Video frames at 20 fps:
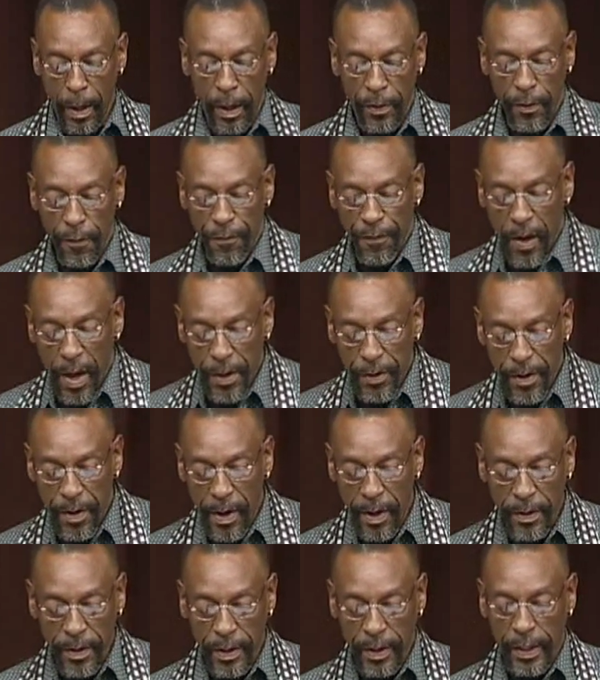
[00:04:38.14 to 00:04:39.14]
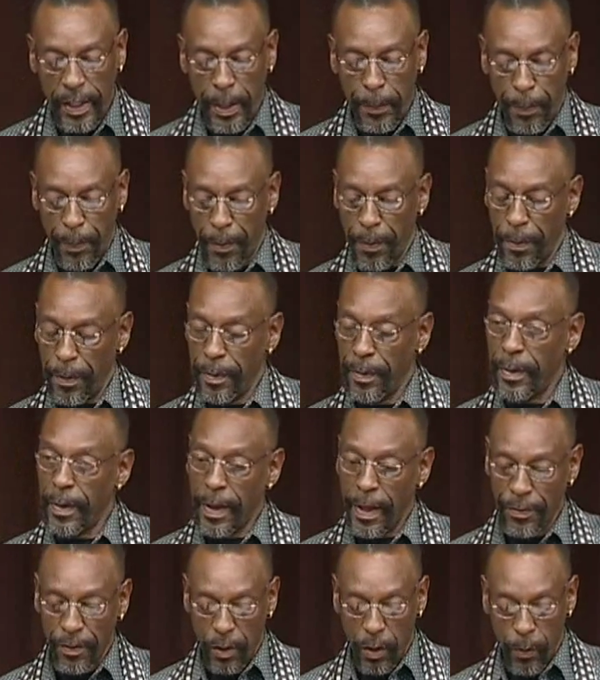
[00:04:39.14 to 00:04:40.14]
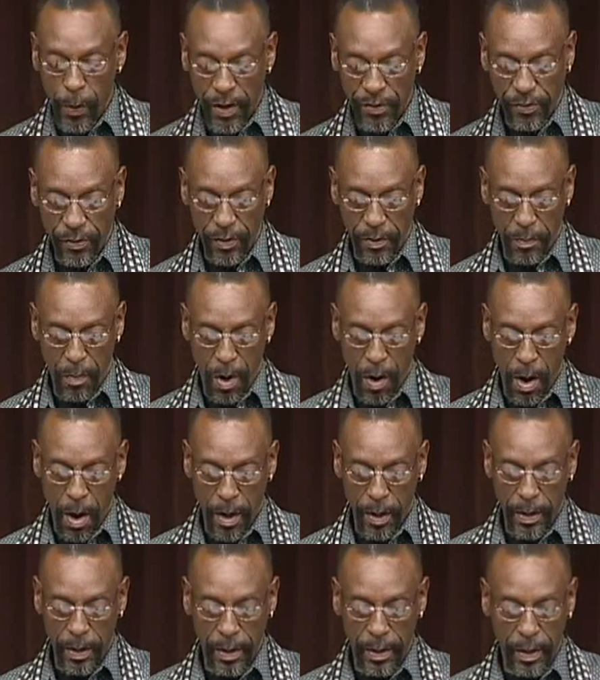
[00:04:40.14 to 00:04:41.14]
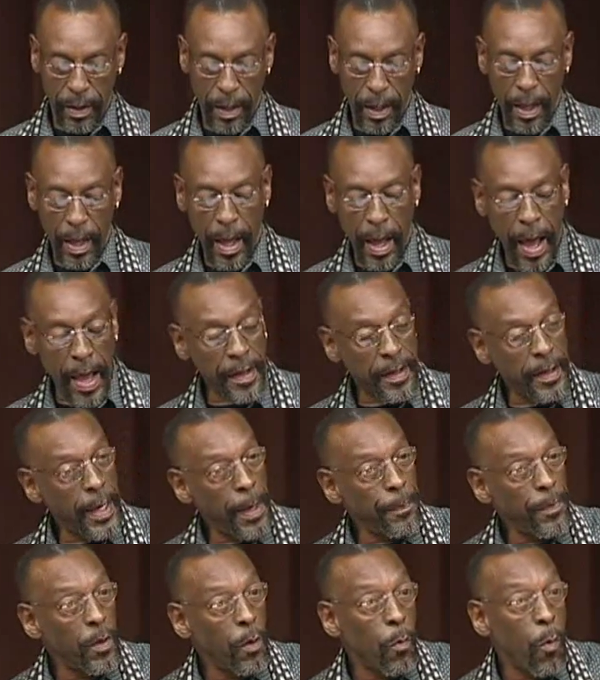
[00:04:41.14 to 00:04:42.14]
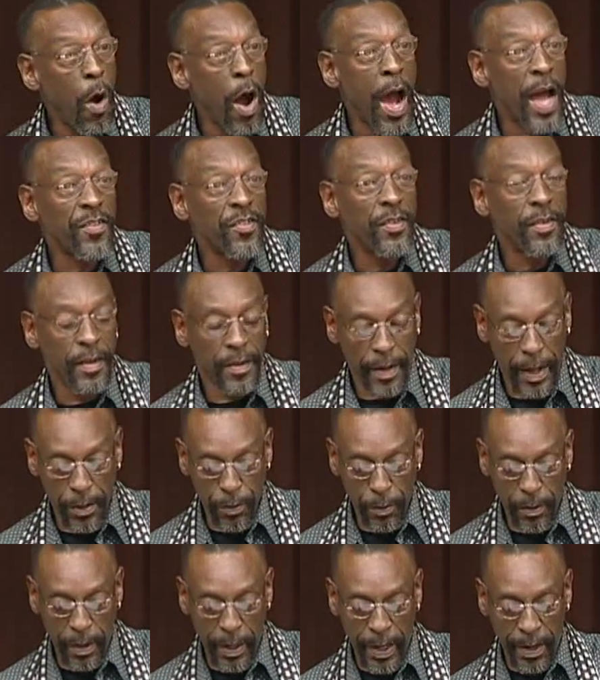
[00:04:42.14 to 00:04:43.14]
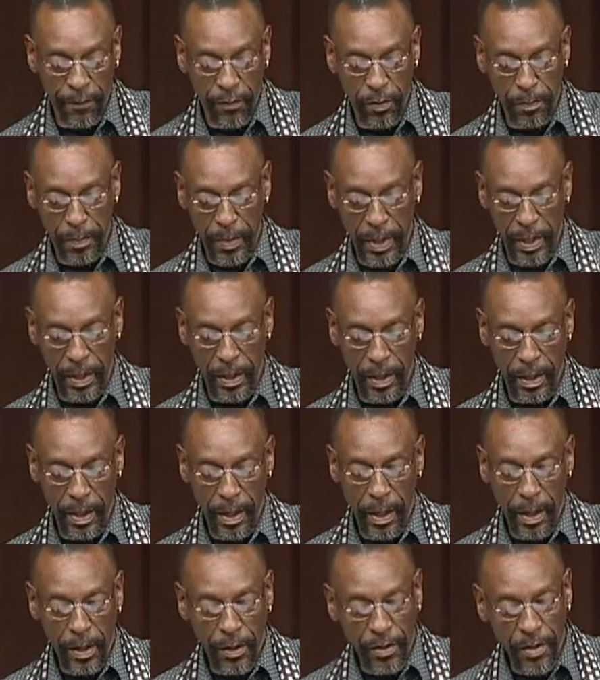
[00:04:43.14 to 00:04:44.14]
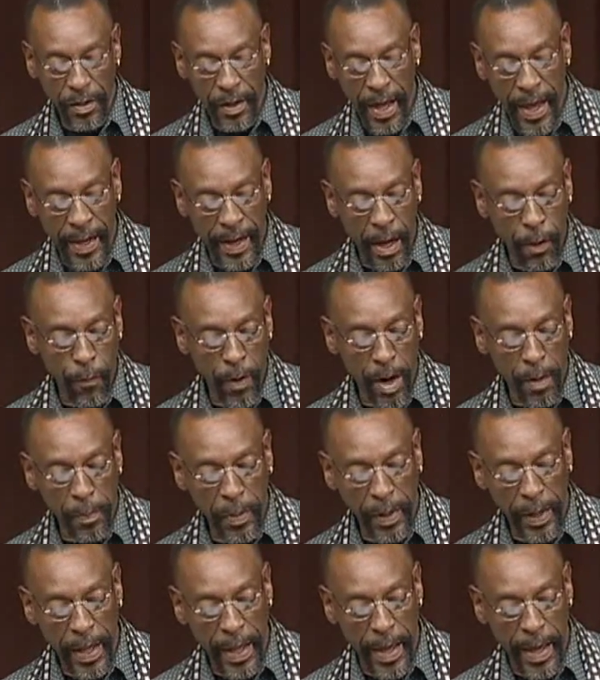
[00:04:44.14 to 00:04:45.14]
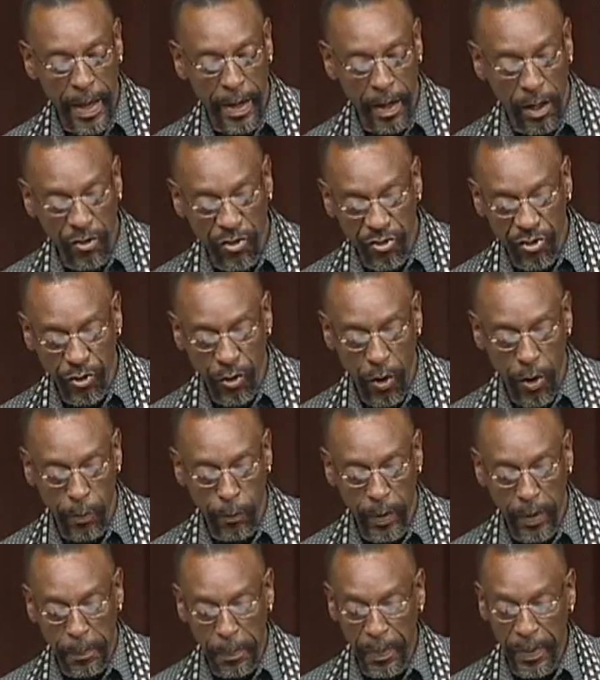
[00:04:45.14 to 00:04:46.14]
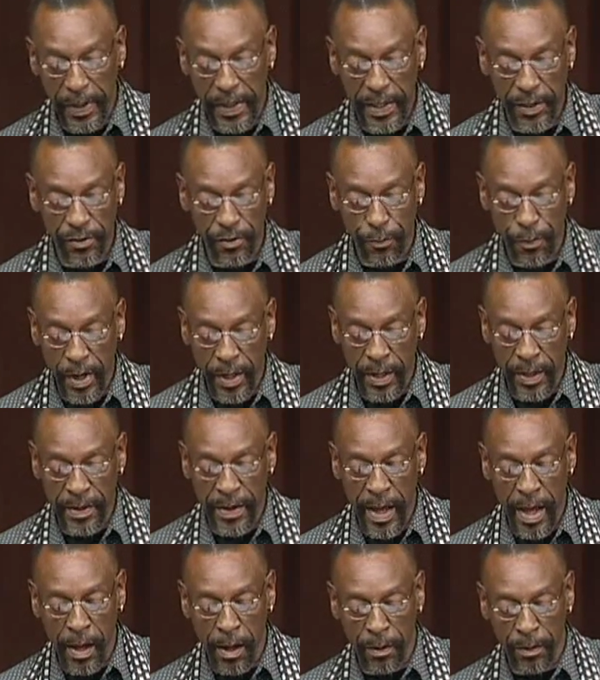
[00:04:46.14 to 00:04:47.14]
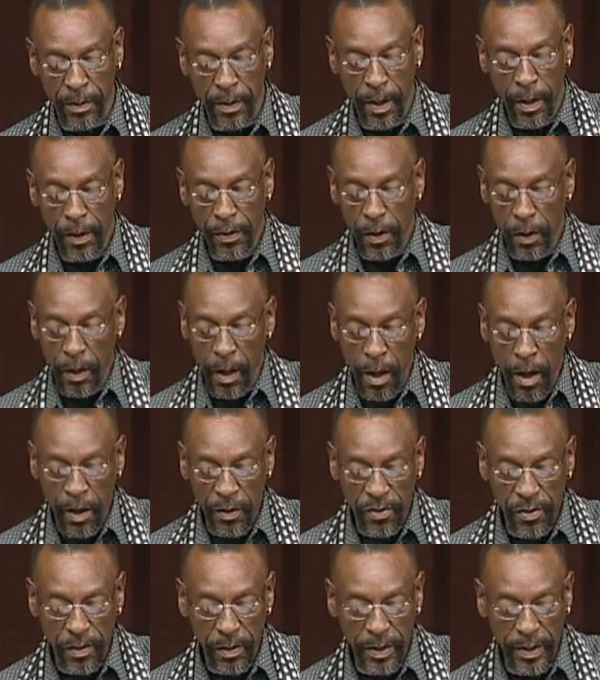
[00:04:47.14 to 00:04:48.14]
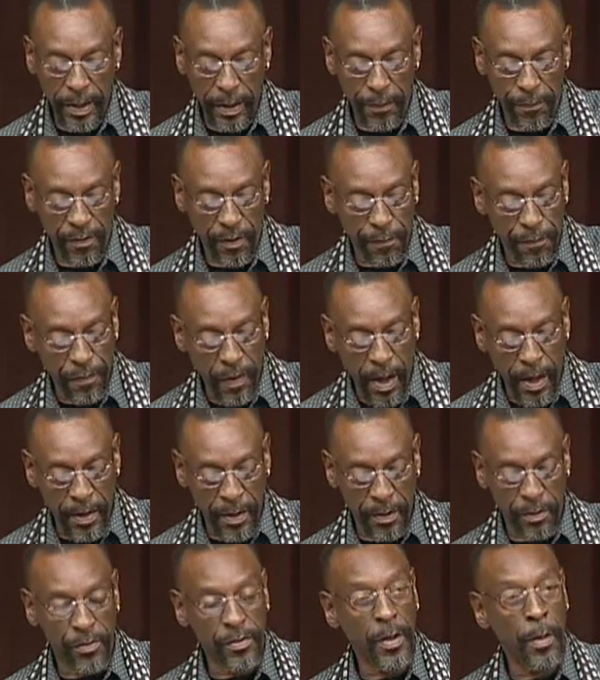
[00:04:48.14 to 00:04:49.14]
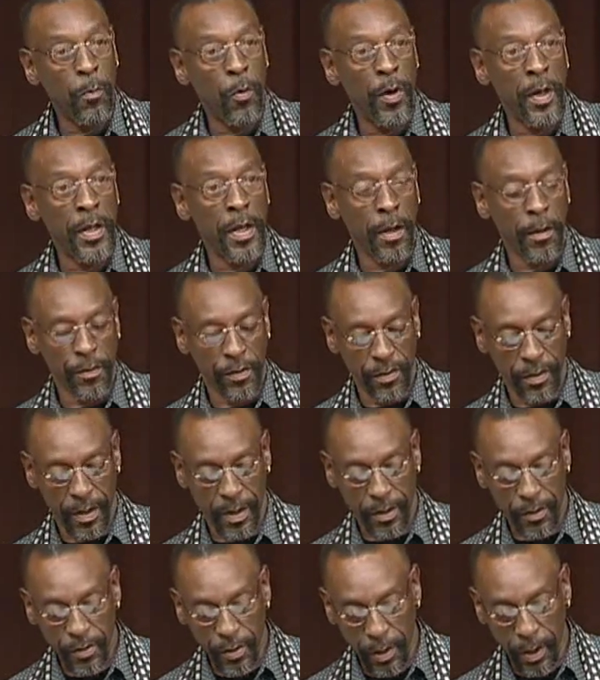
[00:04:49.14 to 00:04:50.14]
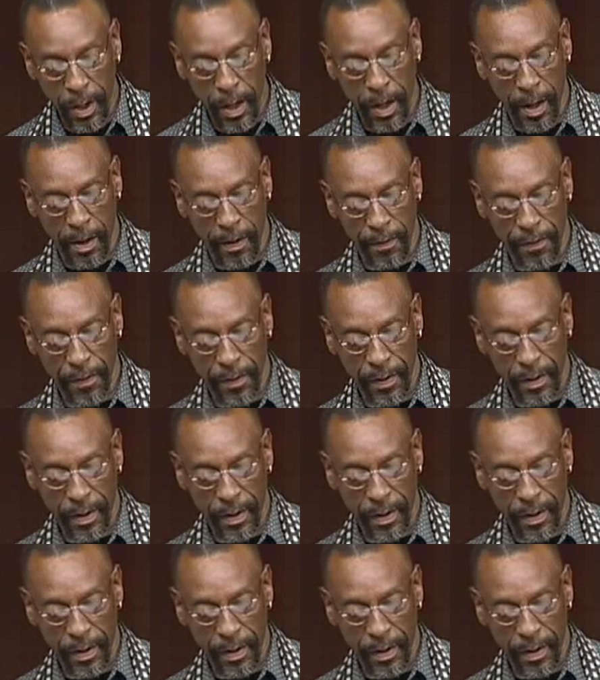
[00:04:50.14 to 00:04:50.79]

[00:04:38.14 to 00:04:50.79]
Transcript: The finder and the keeper and the question mark. I kept the watch that you gave to me. Tonight I wear plaid, a shirt with pleats running down the long sleeves of finding someone else to love.